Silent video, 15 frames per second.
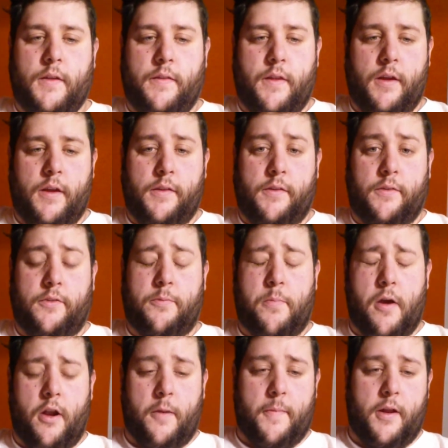And then this is
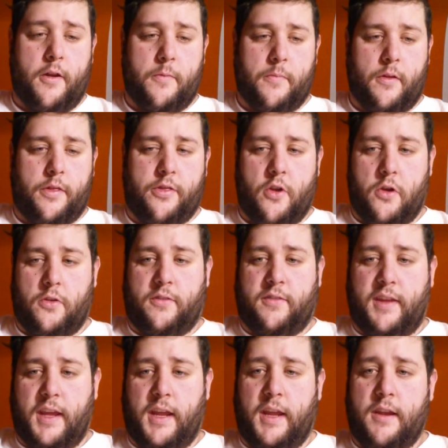Spider-Man number
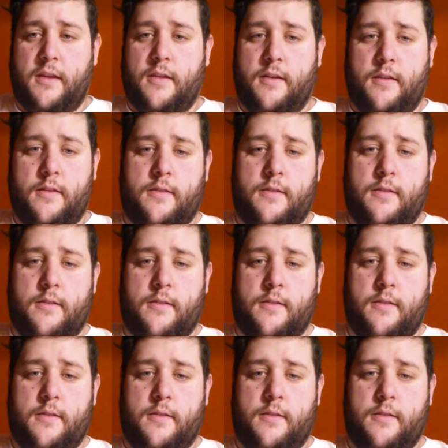13.